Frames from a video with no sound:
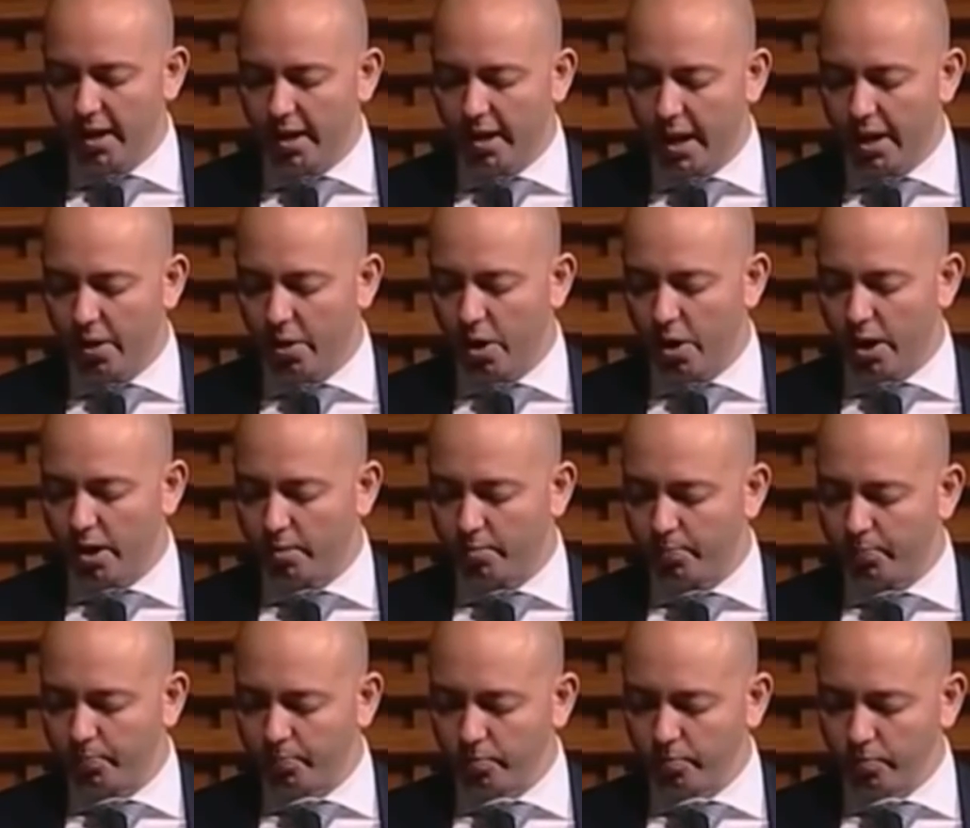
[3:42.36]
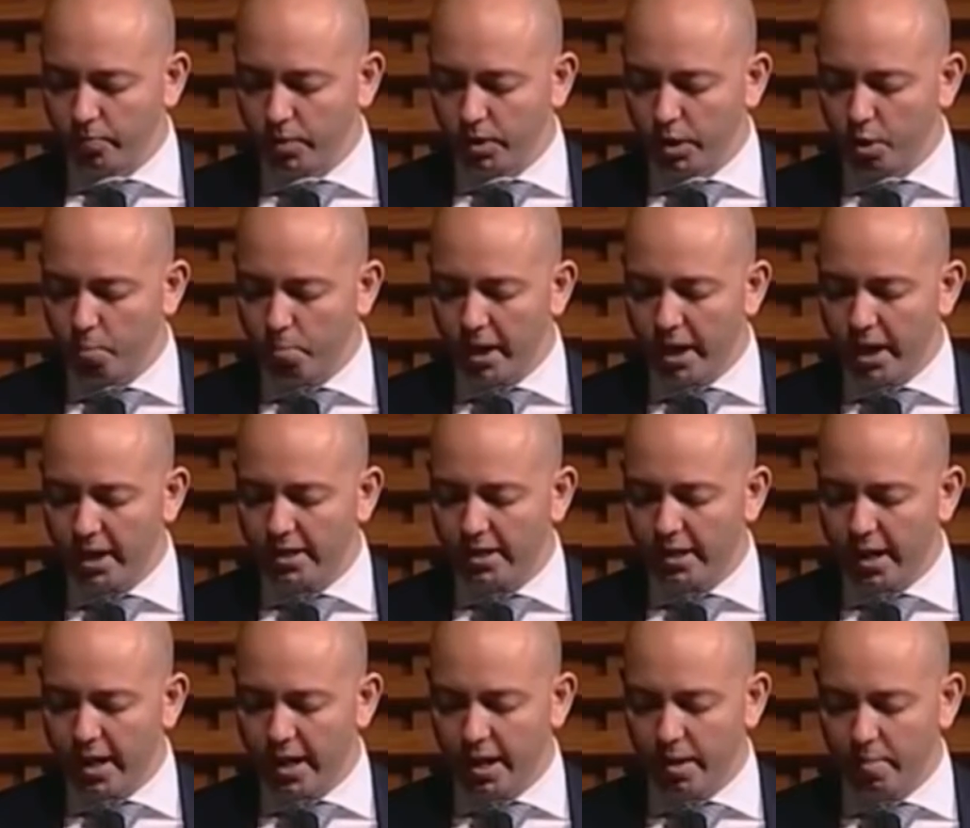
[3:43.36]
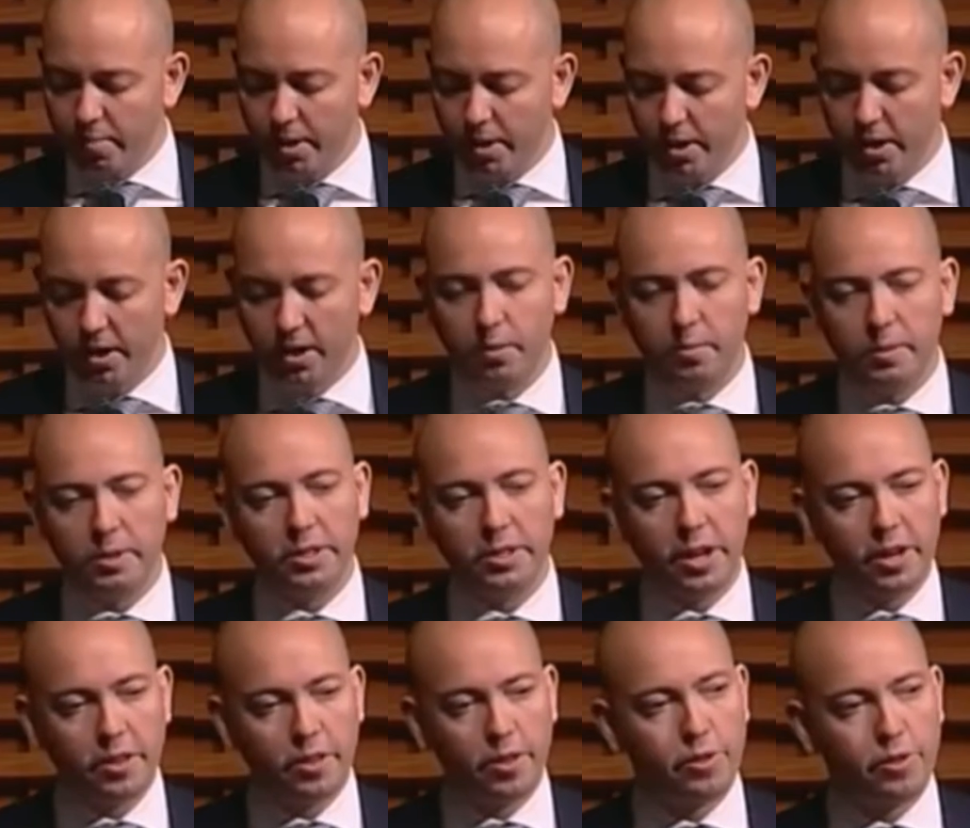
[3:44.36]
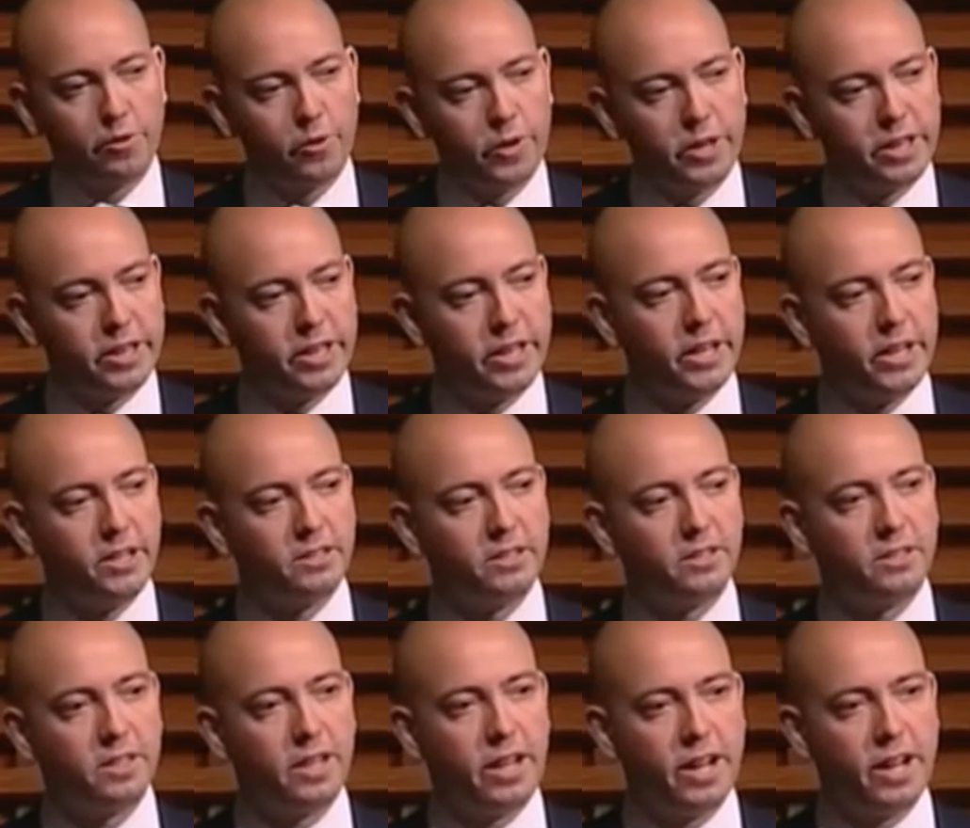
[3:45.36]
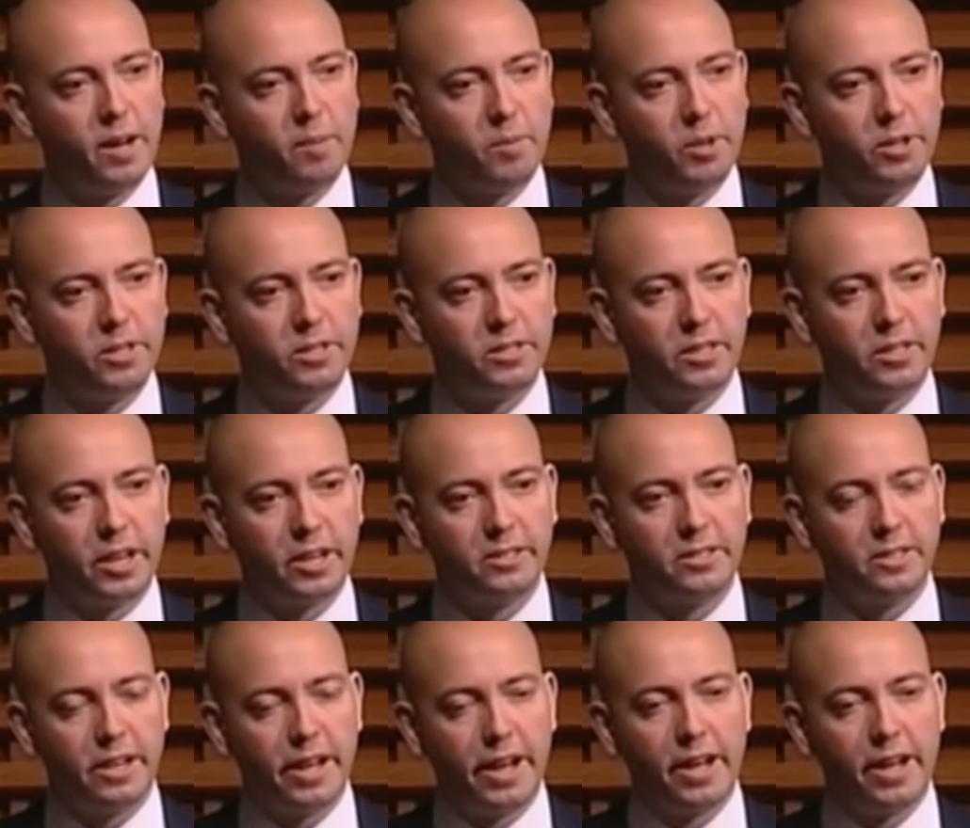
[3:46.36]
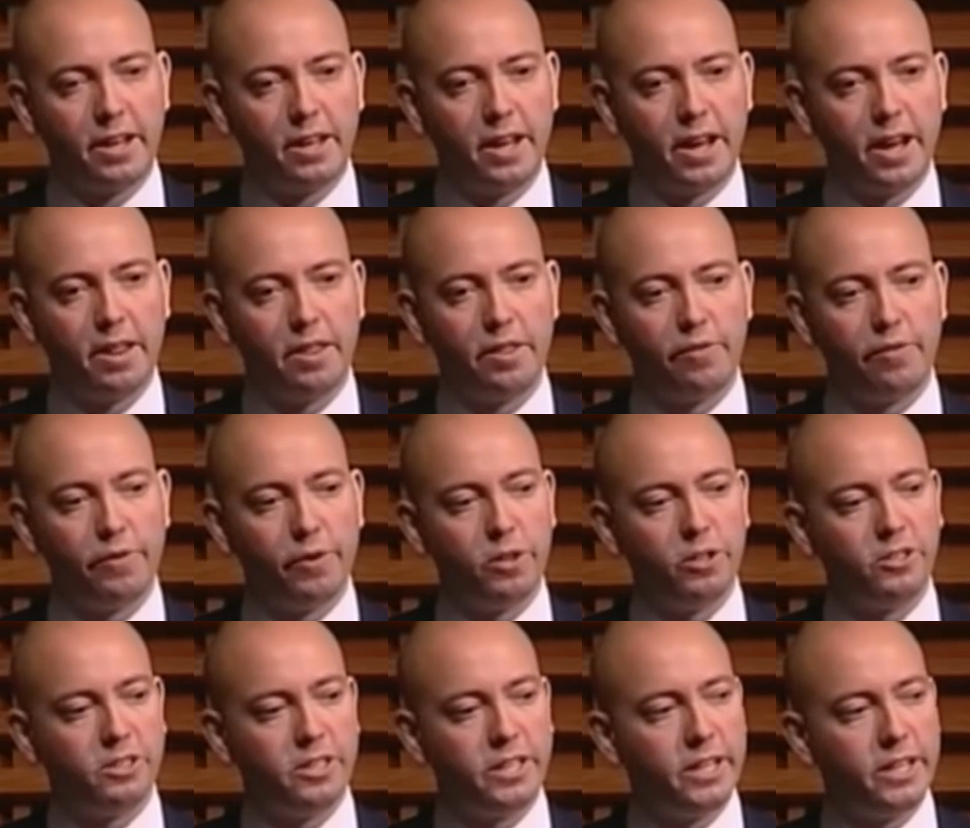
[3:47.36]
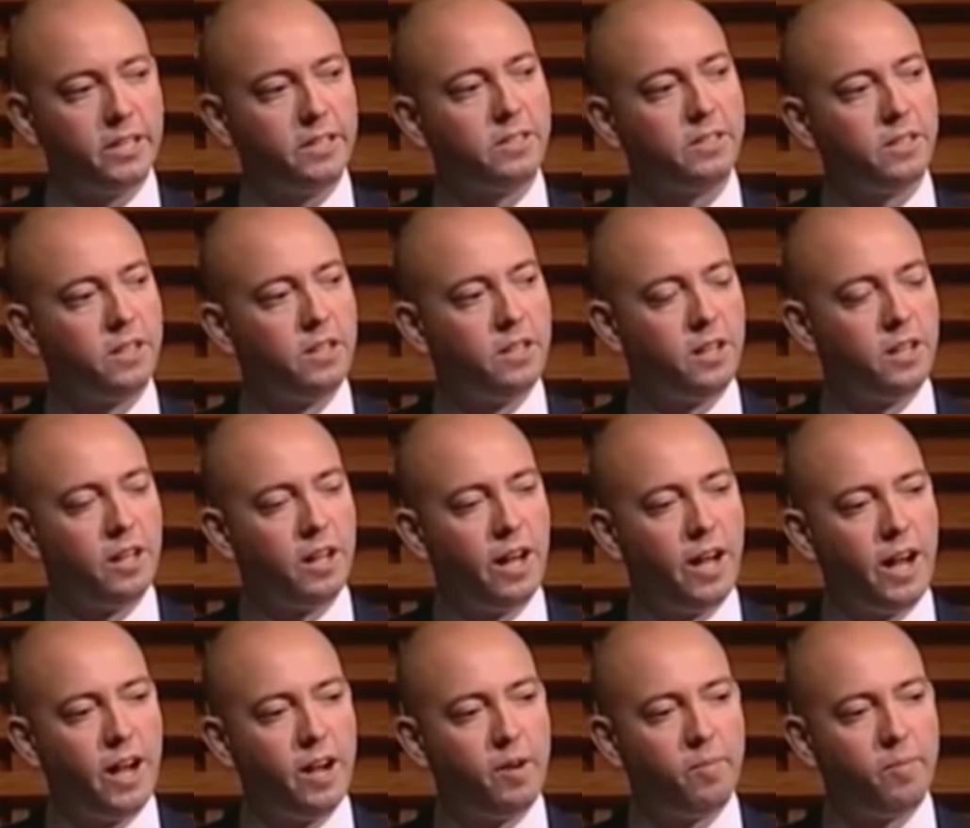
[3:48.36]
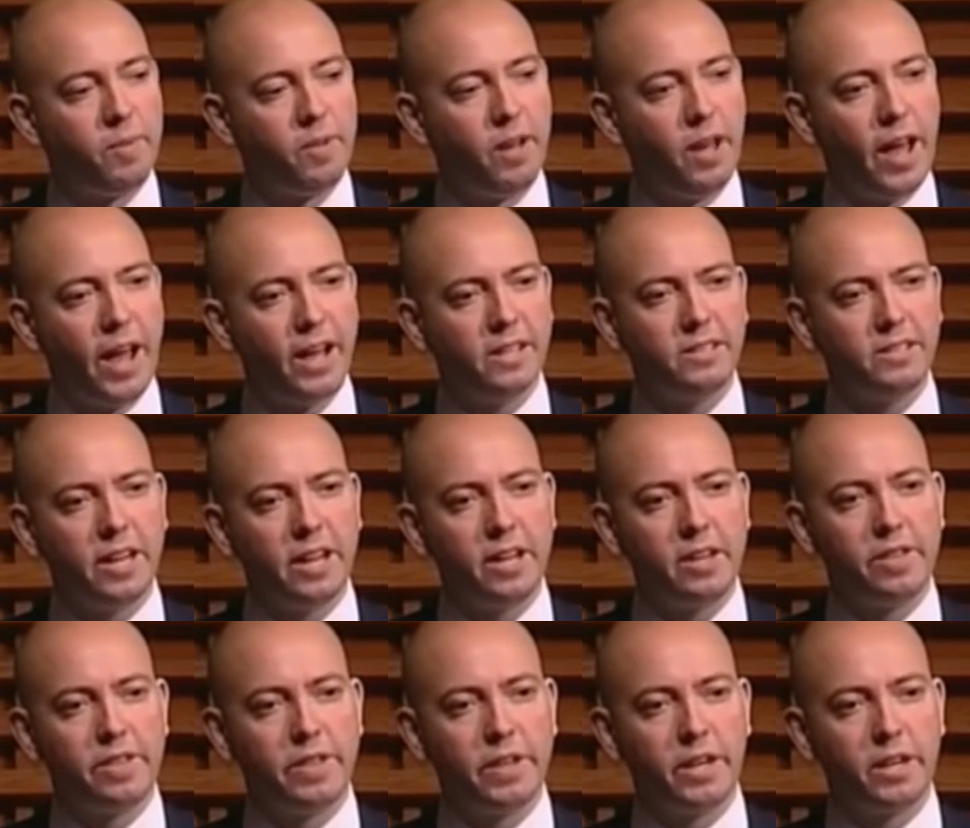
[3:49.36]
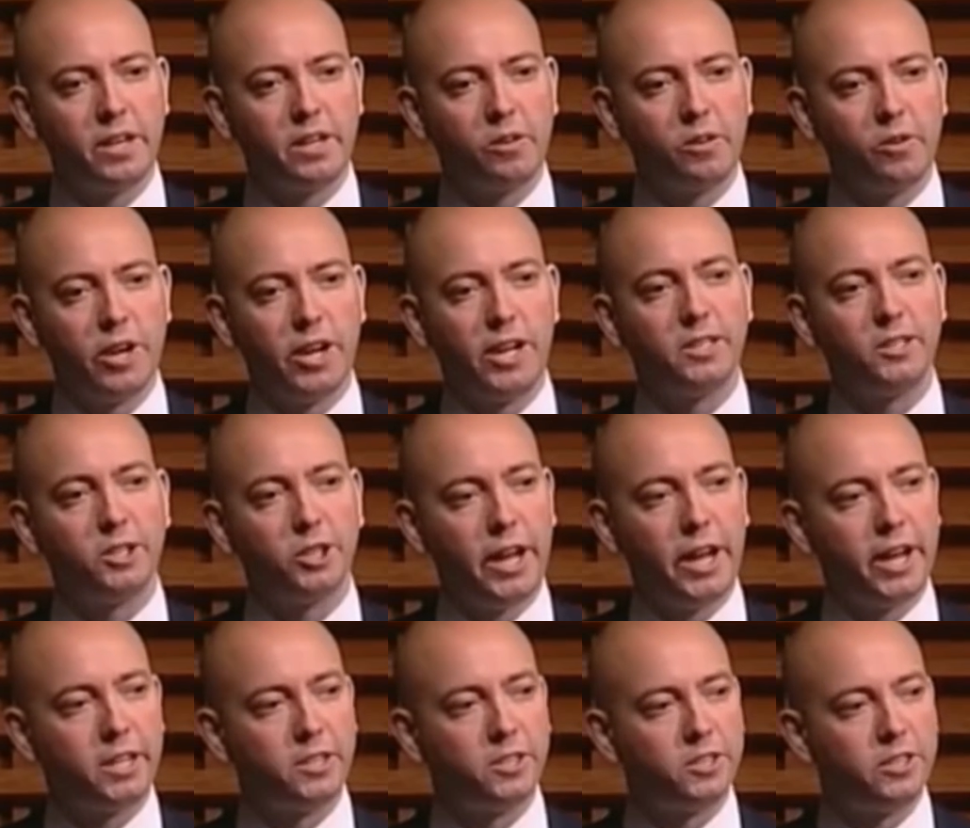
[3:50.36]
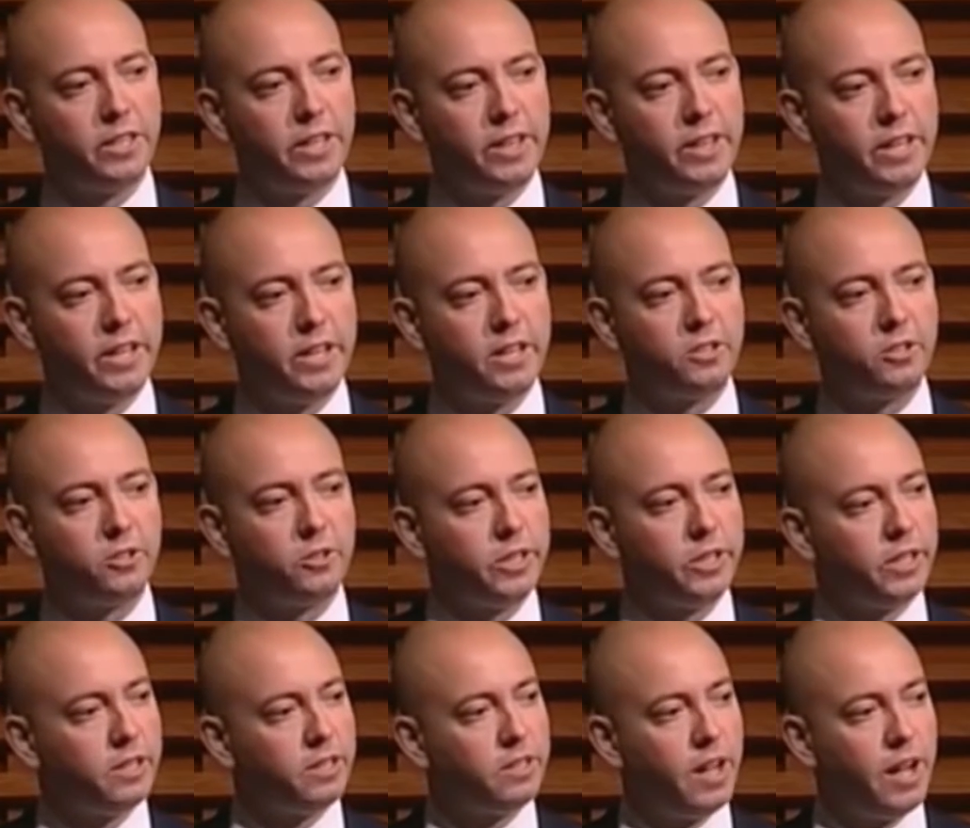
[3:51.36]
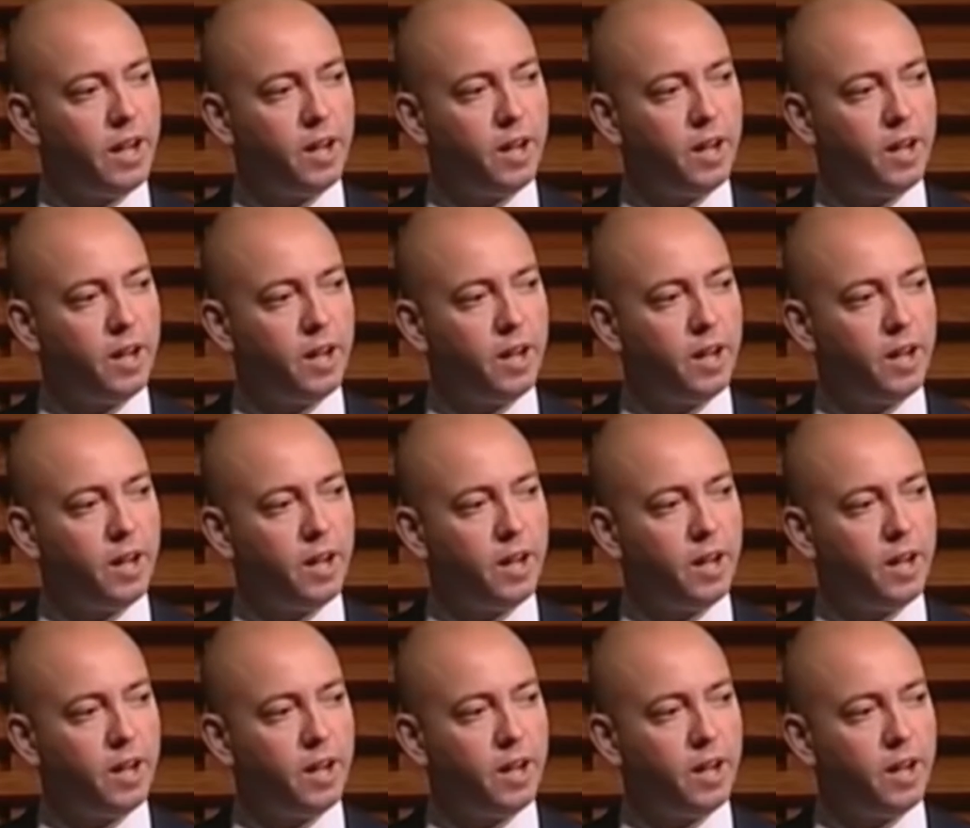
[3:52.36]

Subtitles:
later on. But let me tell you the 3 things I'm going to discuss today. The first is, has anything really changed in the industry?